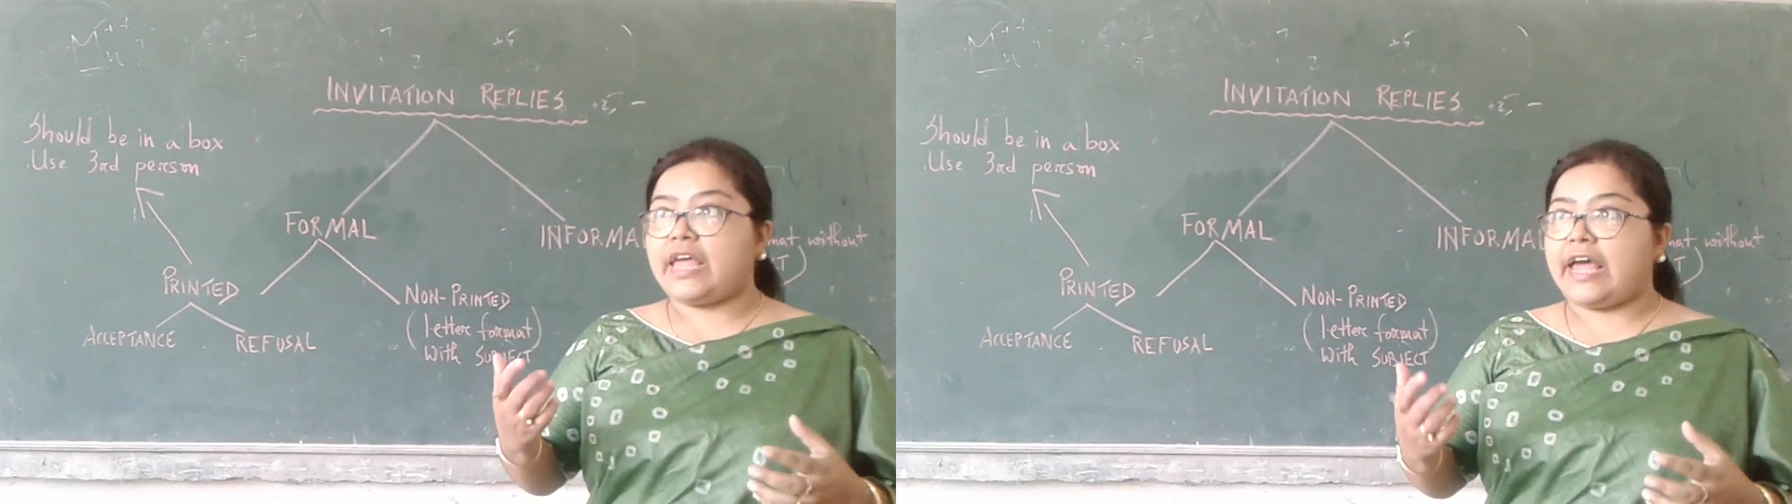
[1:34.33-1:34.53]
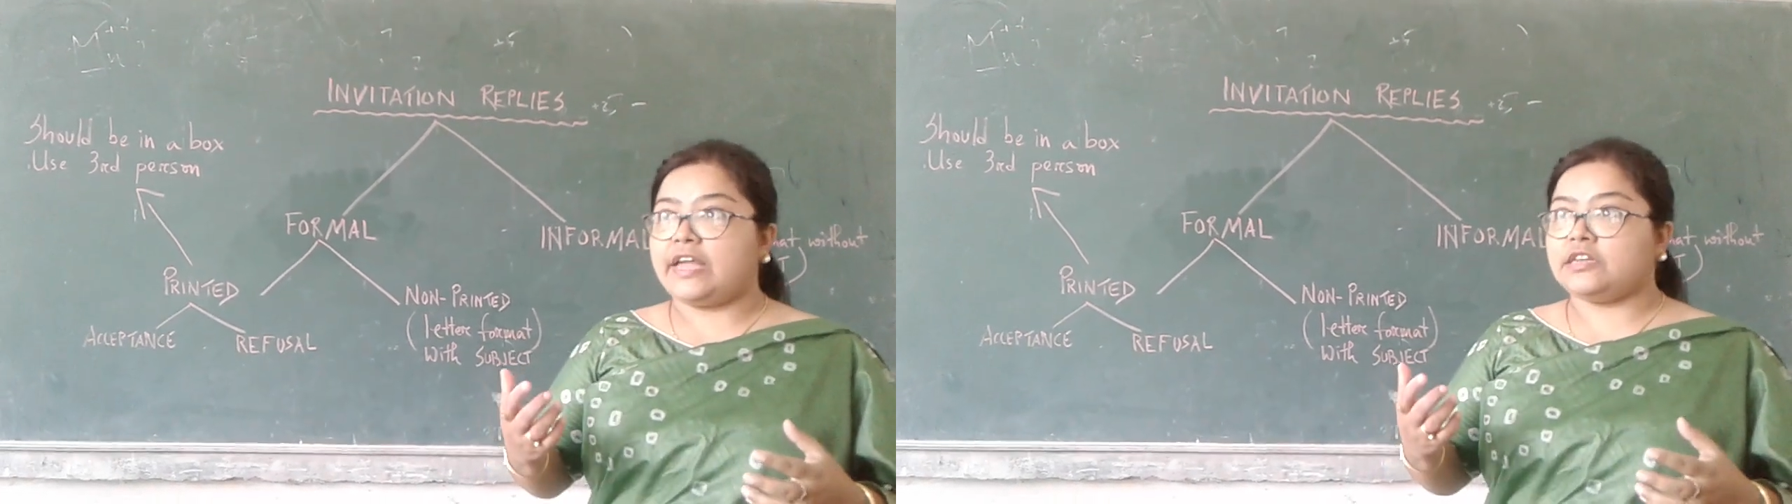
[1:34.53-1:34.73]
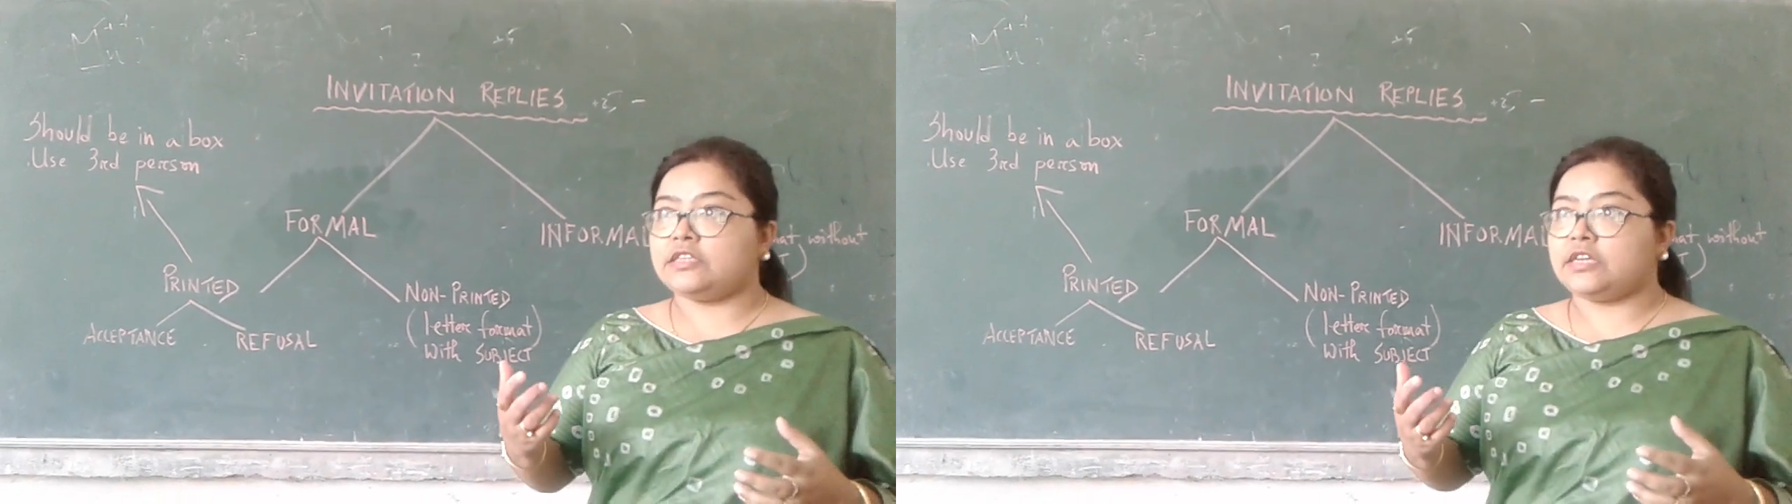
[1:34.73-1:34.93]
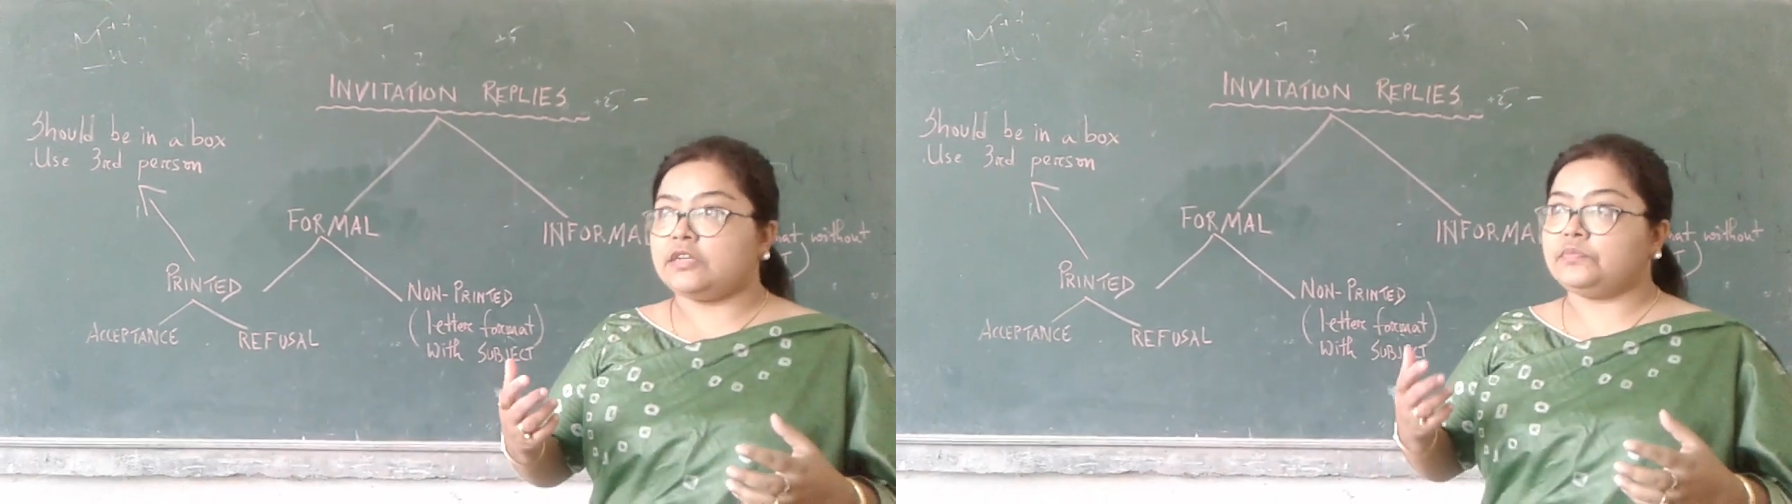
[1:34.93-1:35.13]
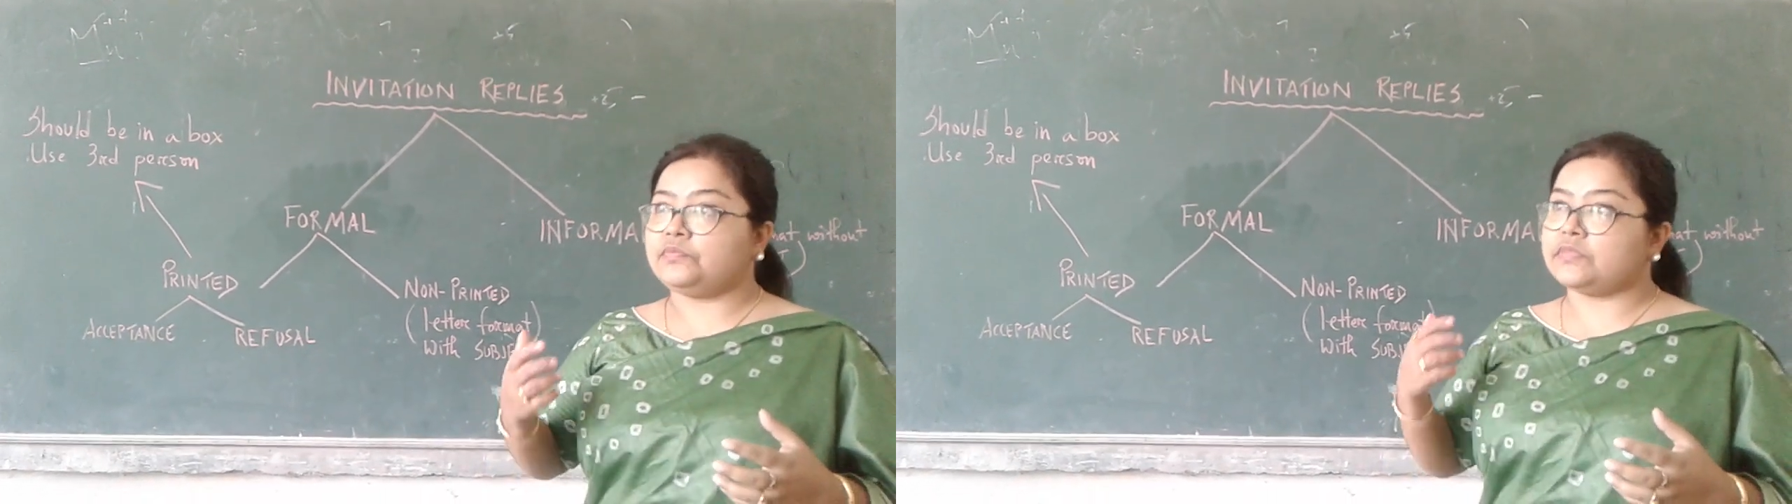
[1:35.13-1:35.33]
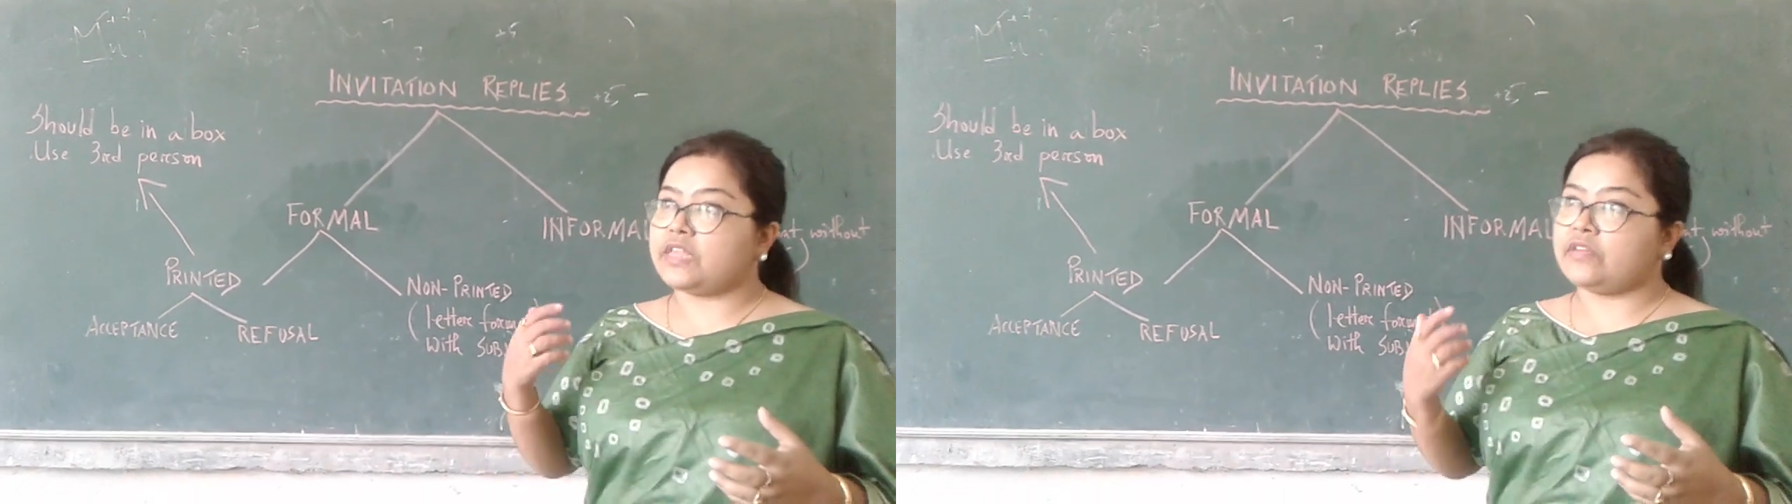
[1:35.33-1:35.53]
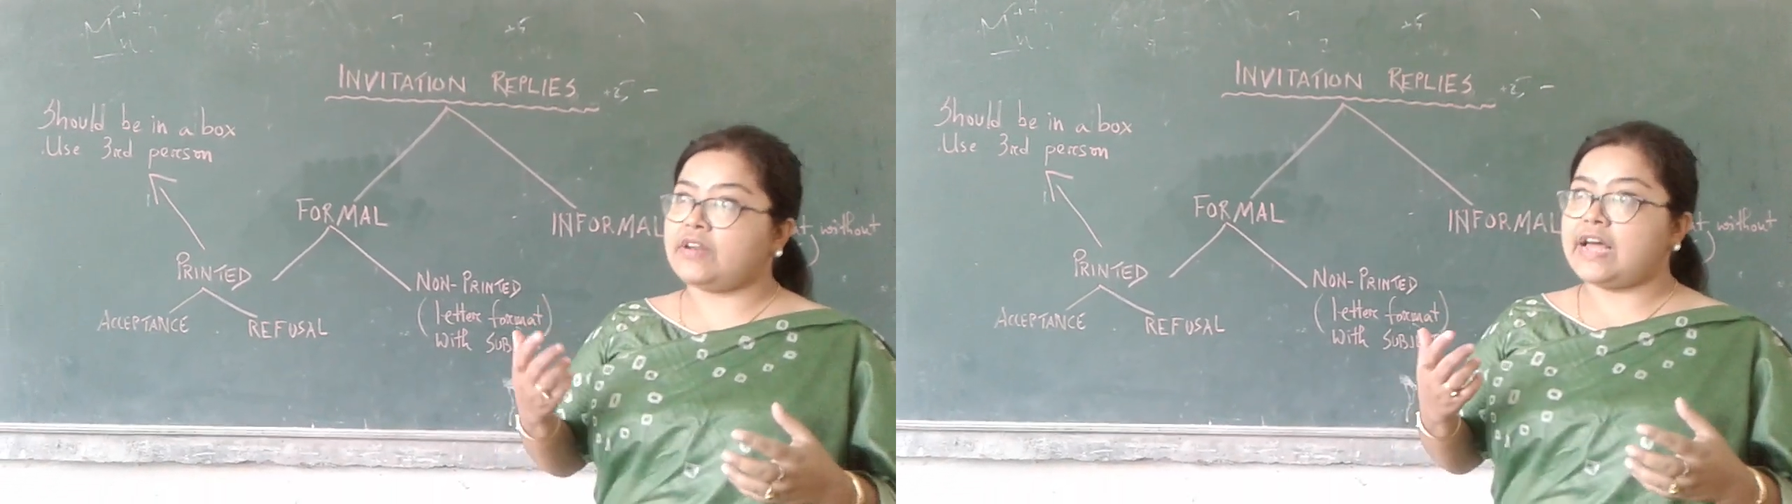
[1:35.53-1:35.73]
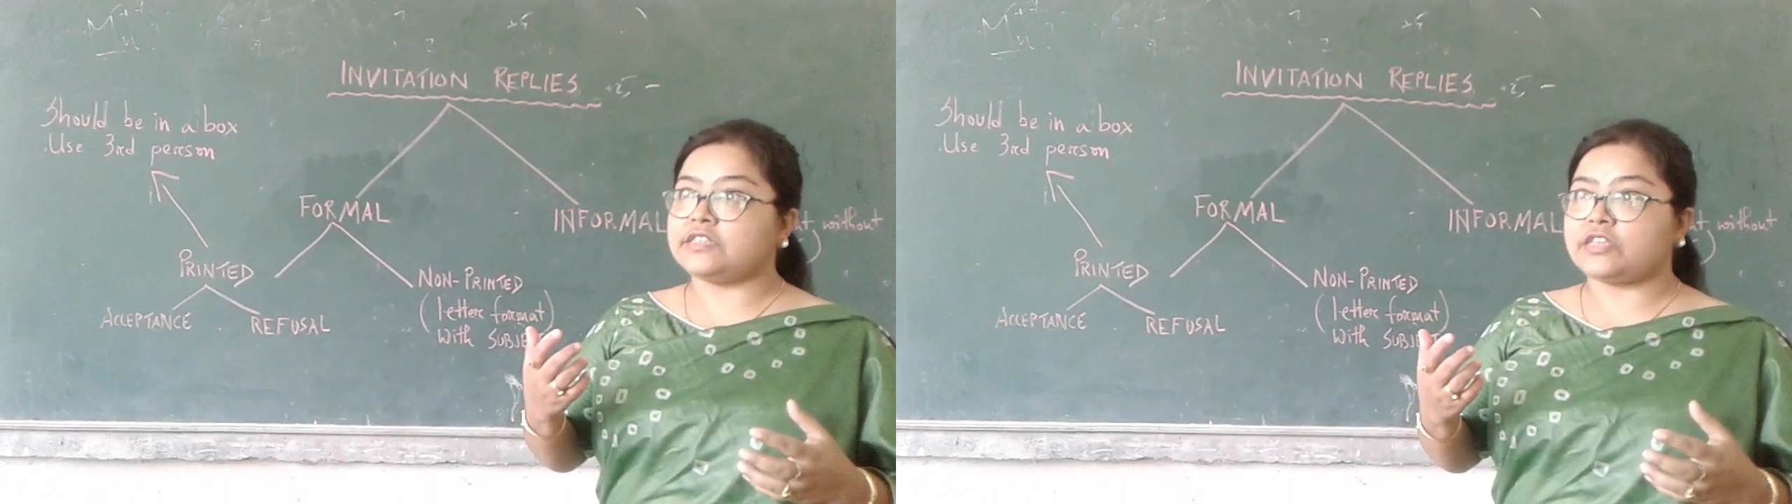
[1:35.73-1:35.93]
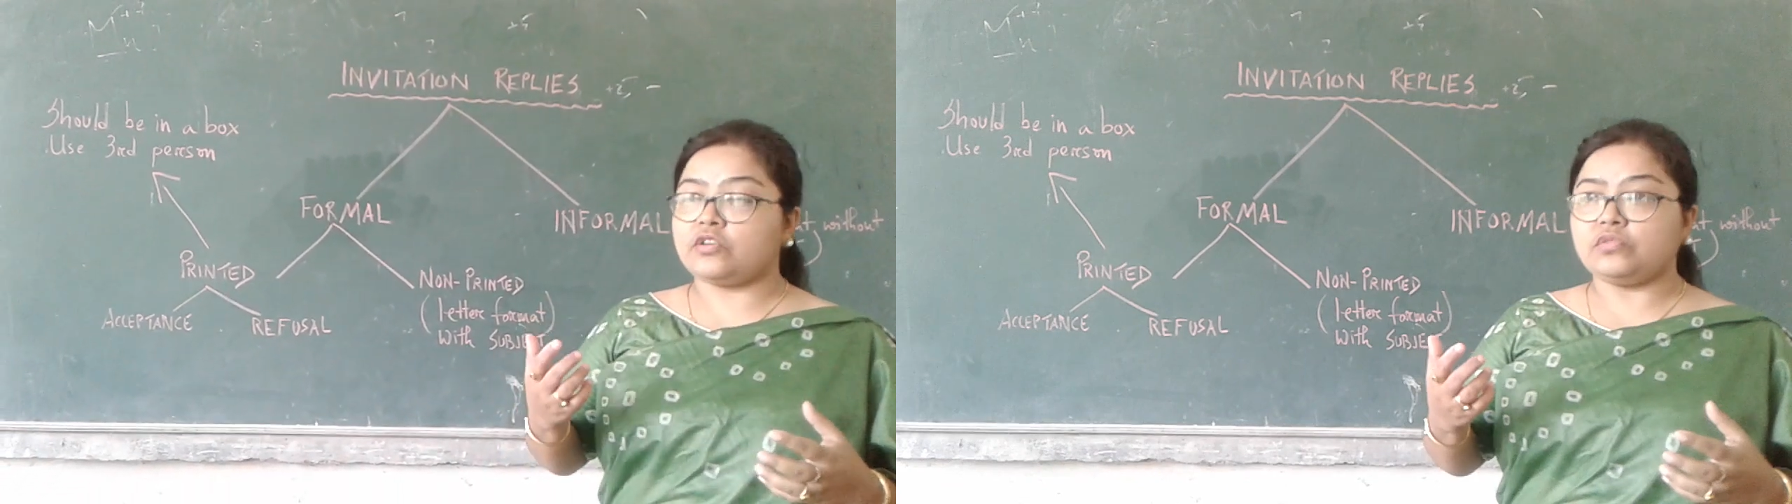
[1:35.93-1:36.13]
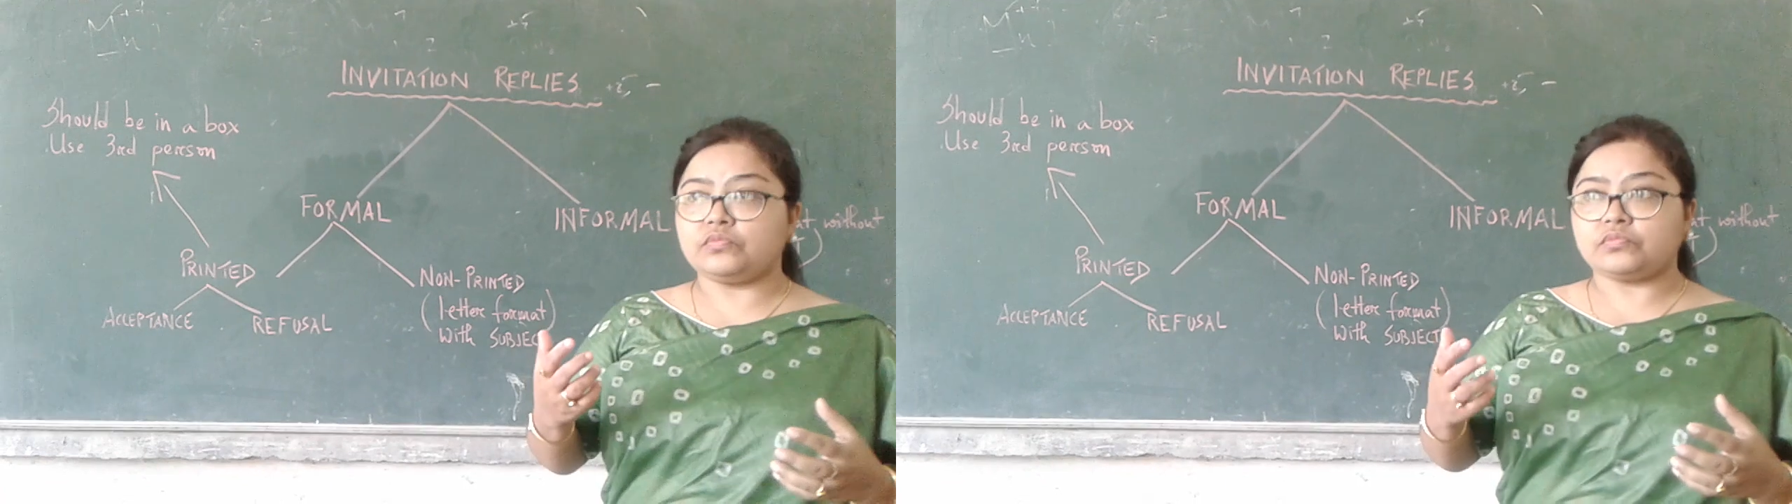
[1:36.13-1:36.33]
and they will ask
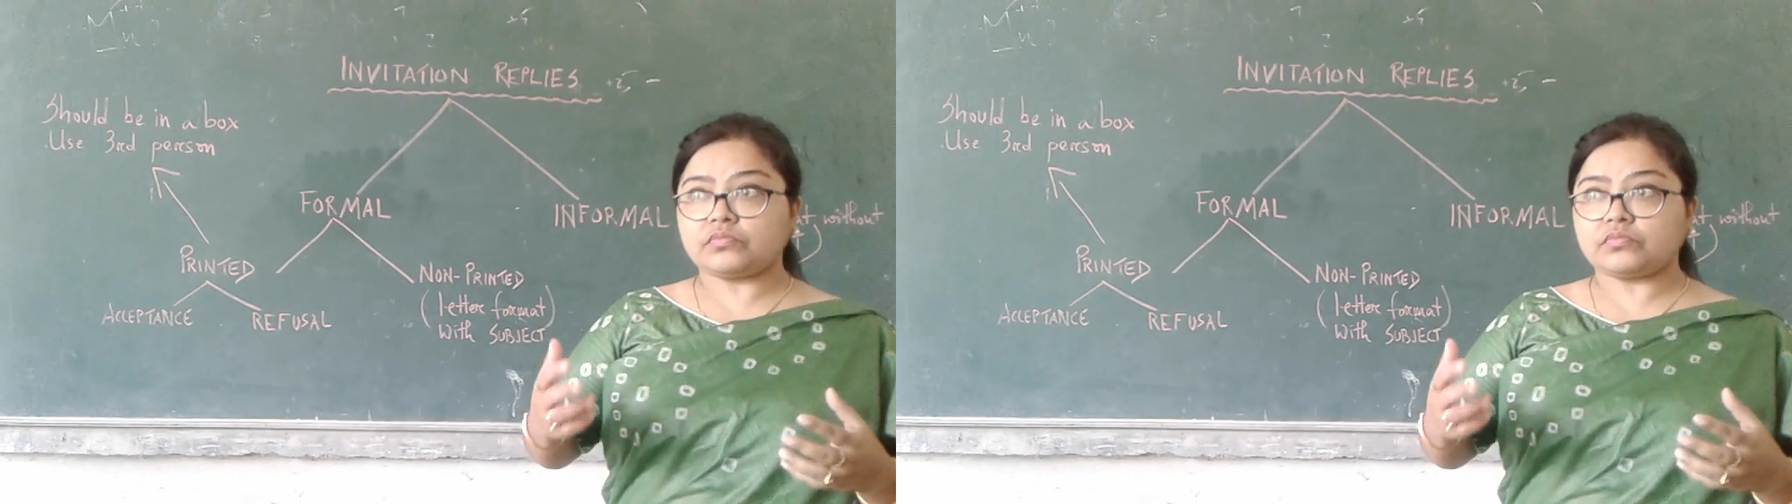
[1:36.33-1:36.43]
you